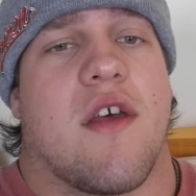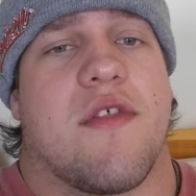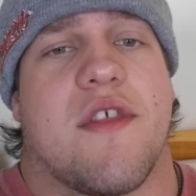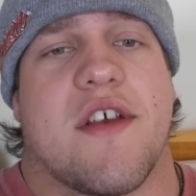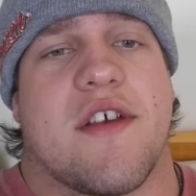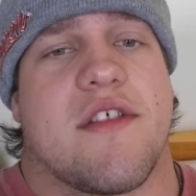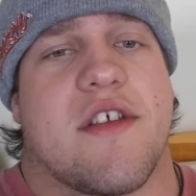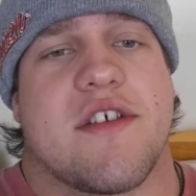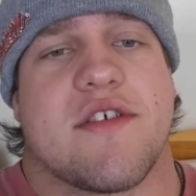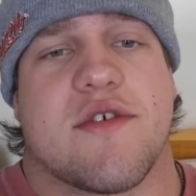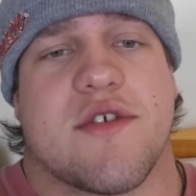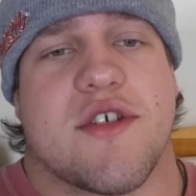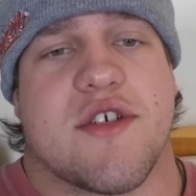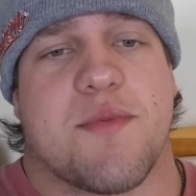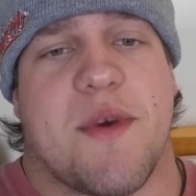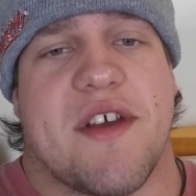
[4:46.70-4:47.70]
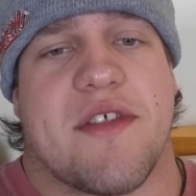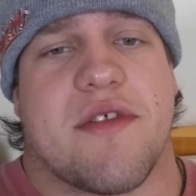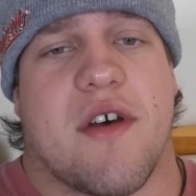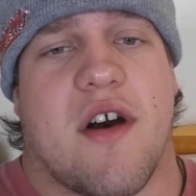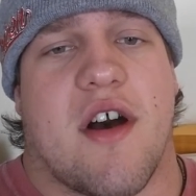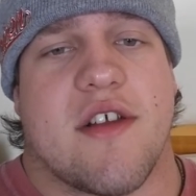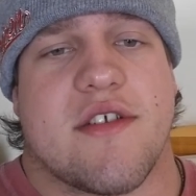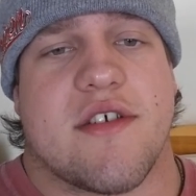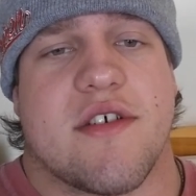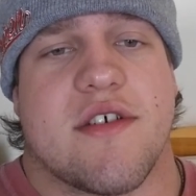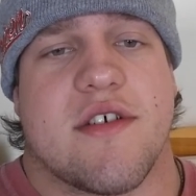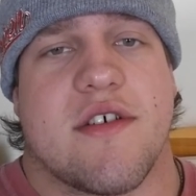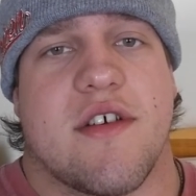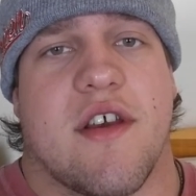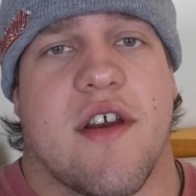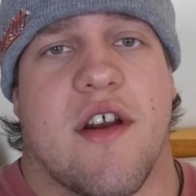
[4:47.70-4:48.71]
these are just my thoughts.
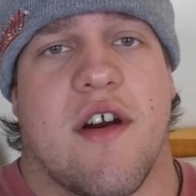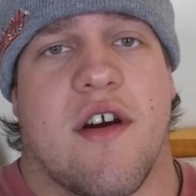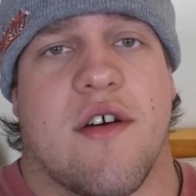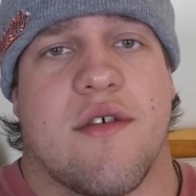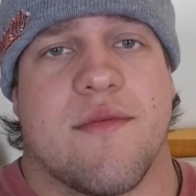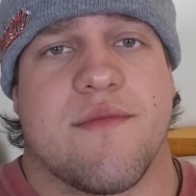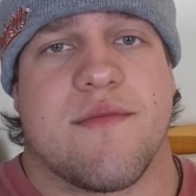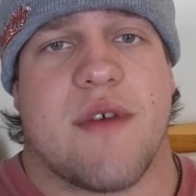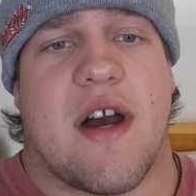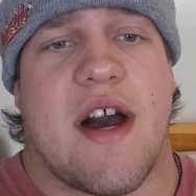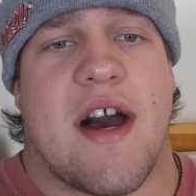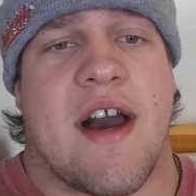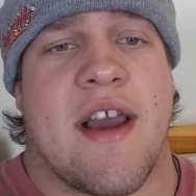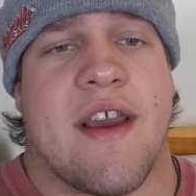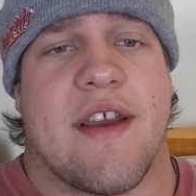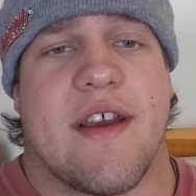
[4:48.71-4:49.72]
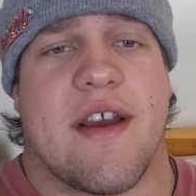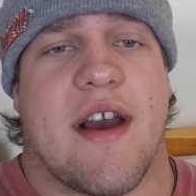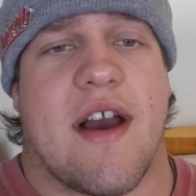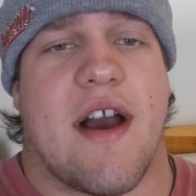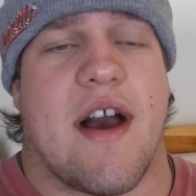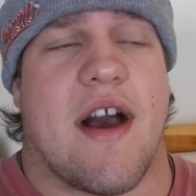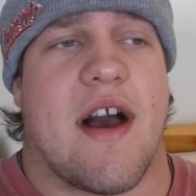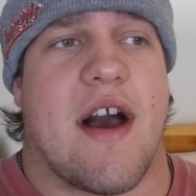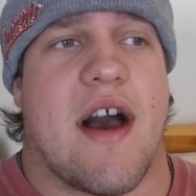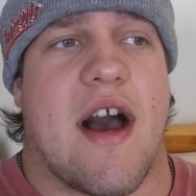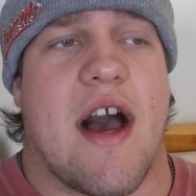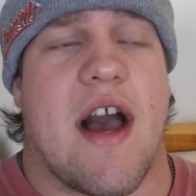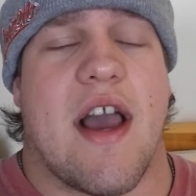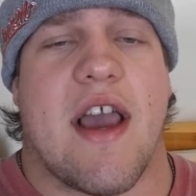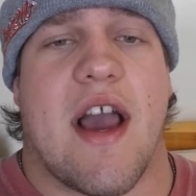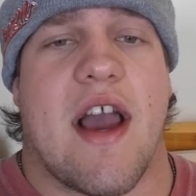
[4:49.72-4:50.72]
You know,
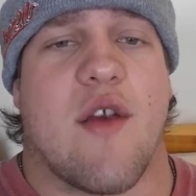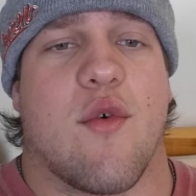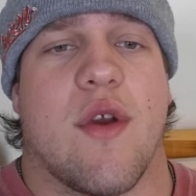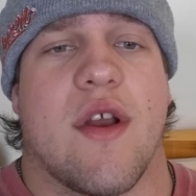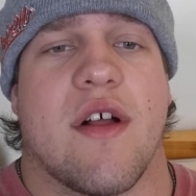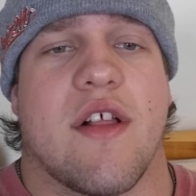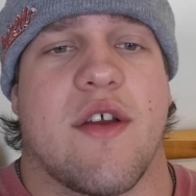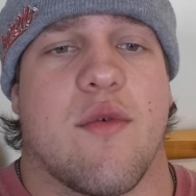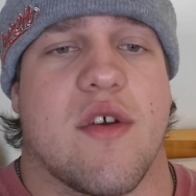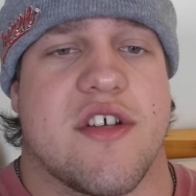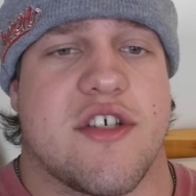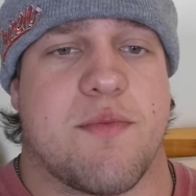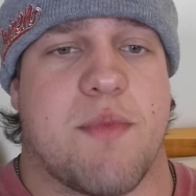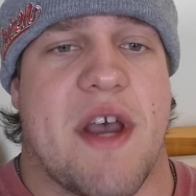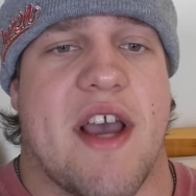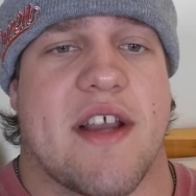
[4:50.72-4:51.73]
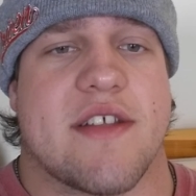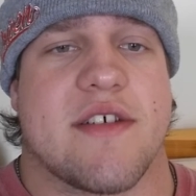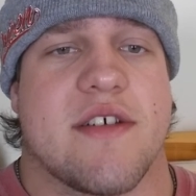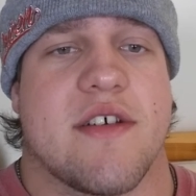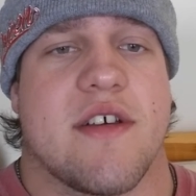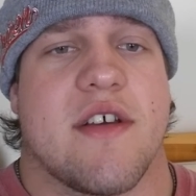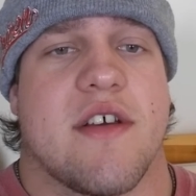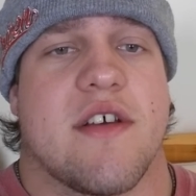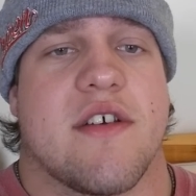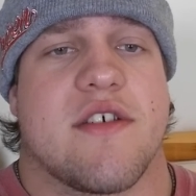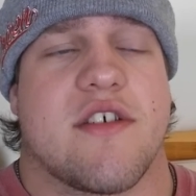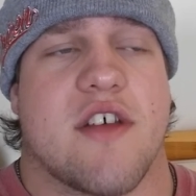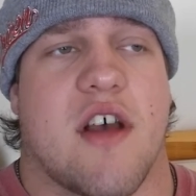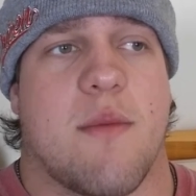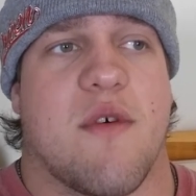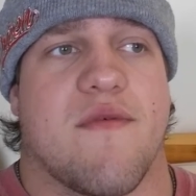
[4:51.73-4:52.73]
I really respect
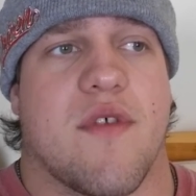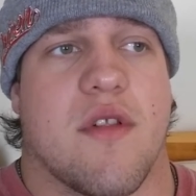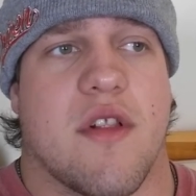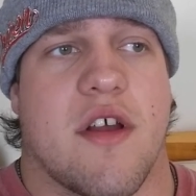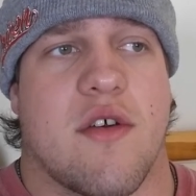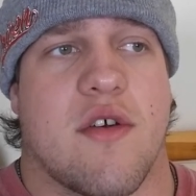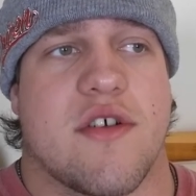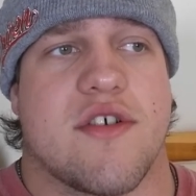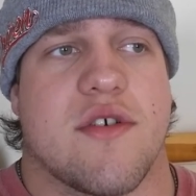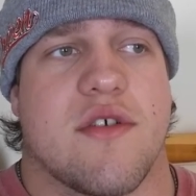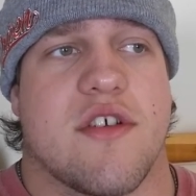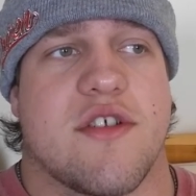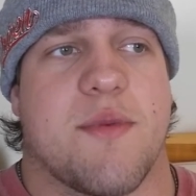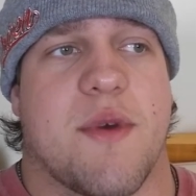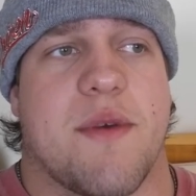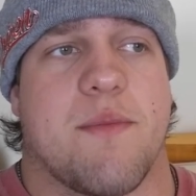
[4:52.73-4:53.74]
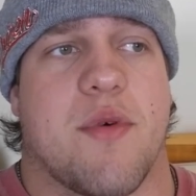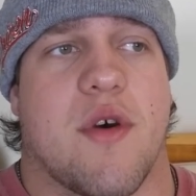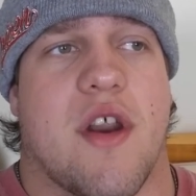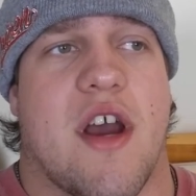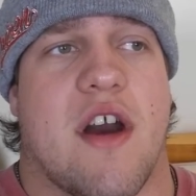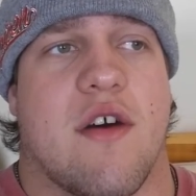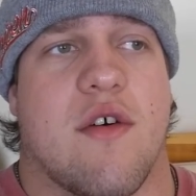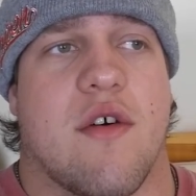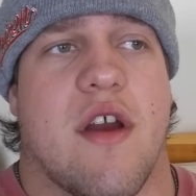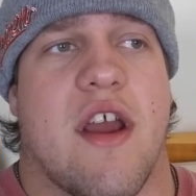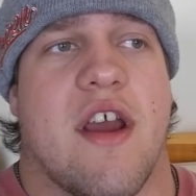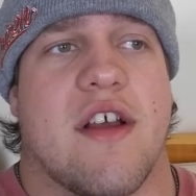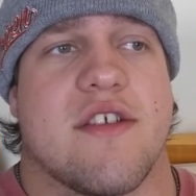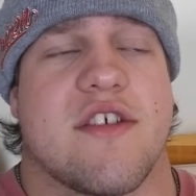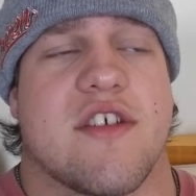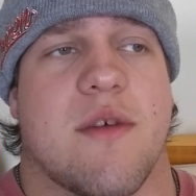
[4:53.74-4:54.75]
some of the literature that's been put out
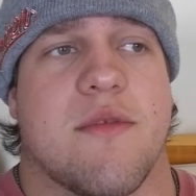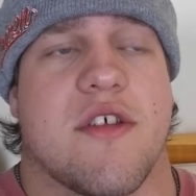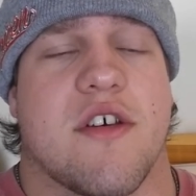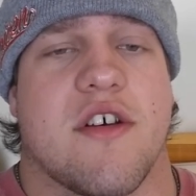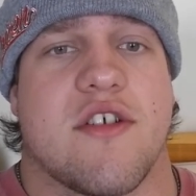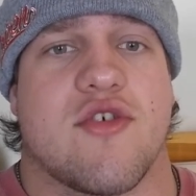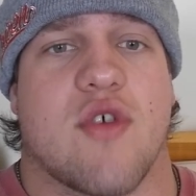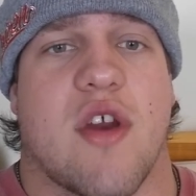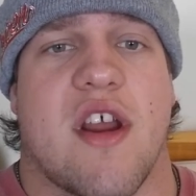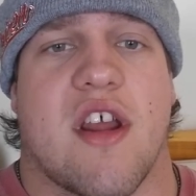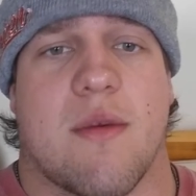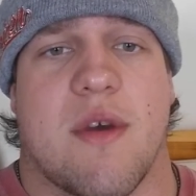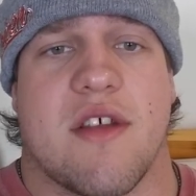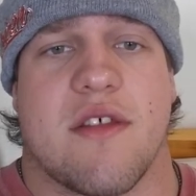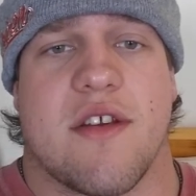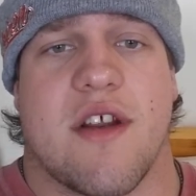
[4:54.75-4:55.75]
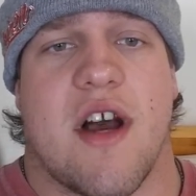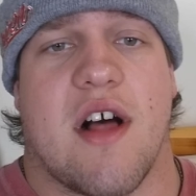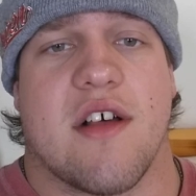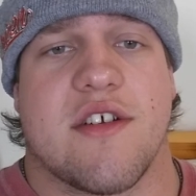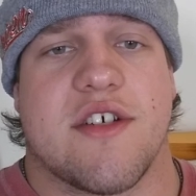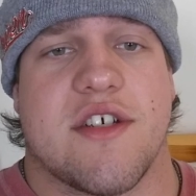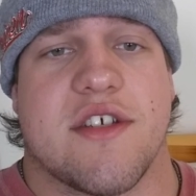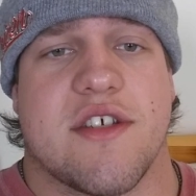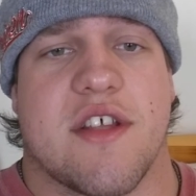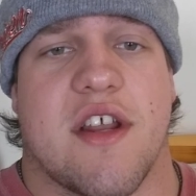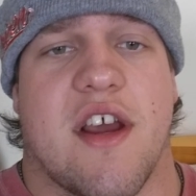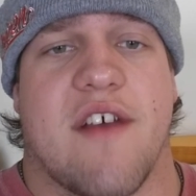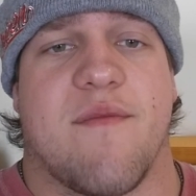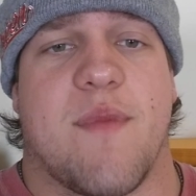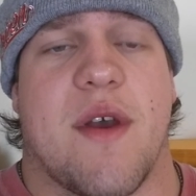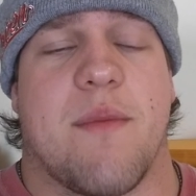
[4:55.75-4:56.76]
and some of the training methodologies that
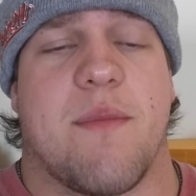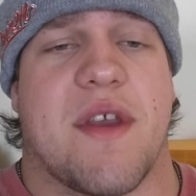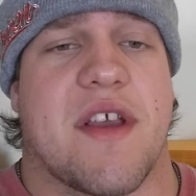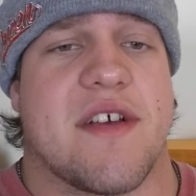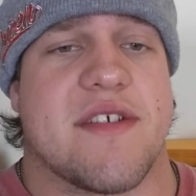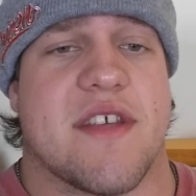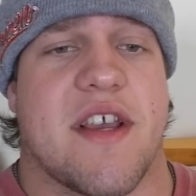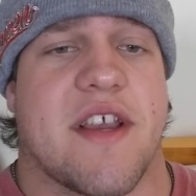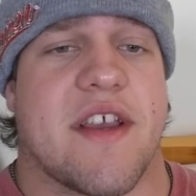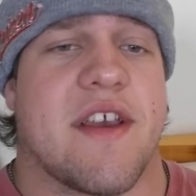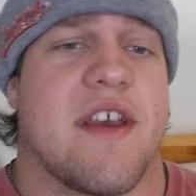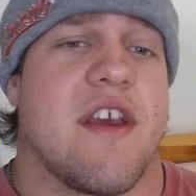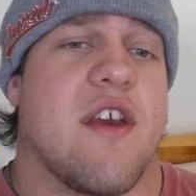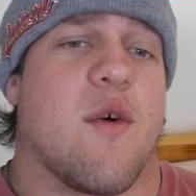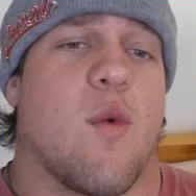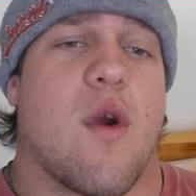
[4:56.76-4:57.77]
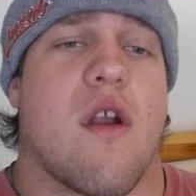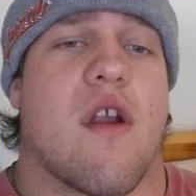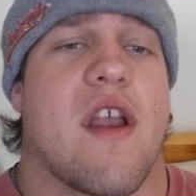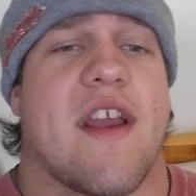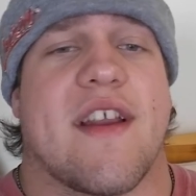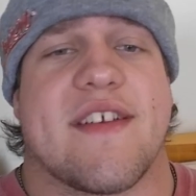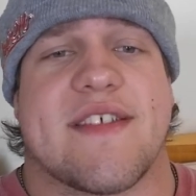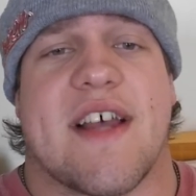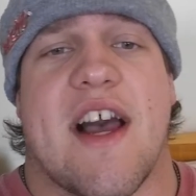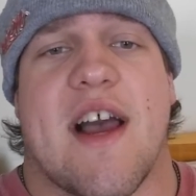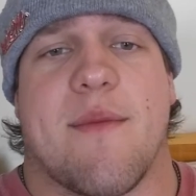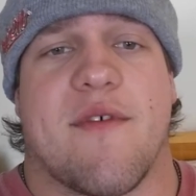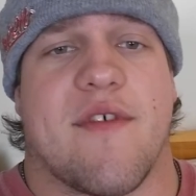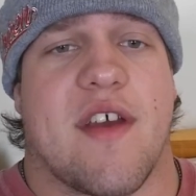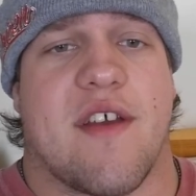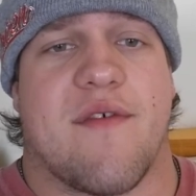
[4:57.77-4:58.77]
have been, because like we're in a time
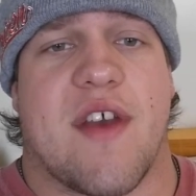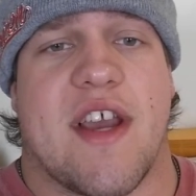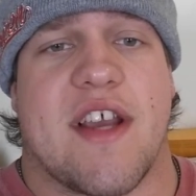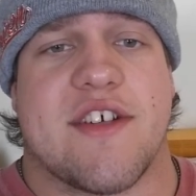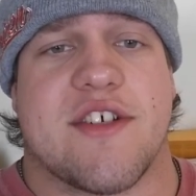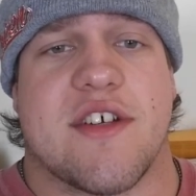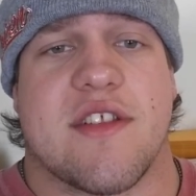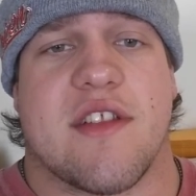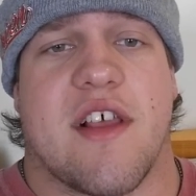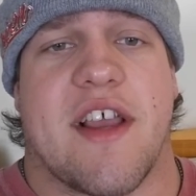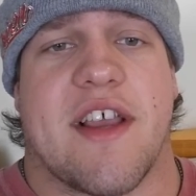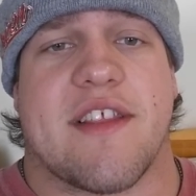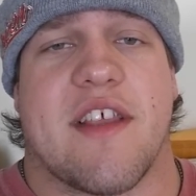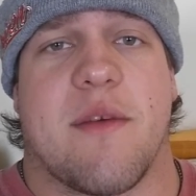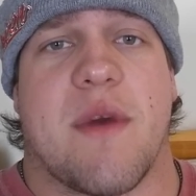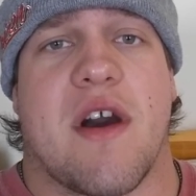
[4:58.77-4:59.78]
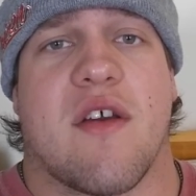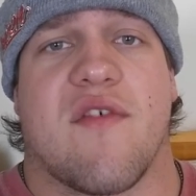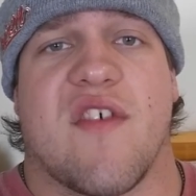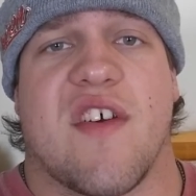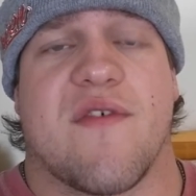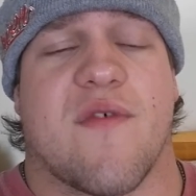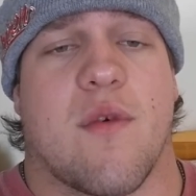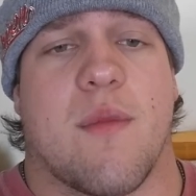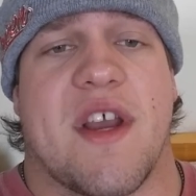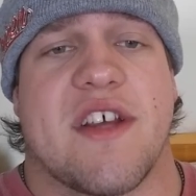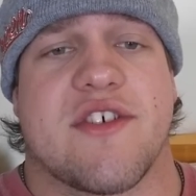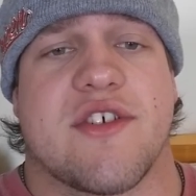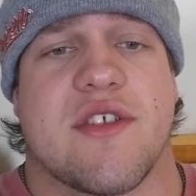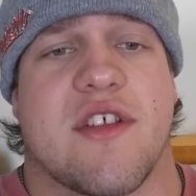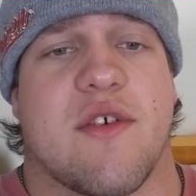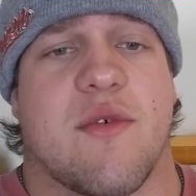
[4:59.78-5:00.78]
of innovation. Like, the amount of information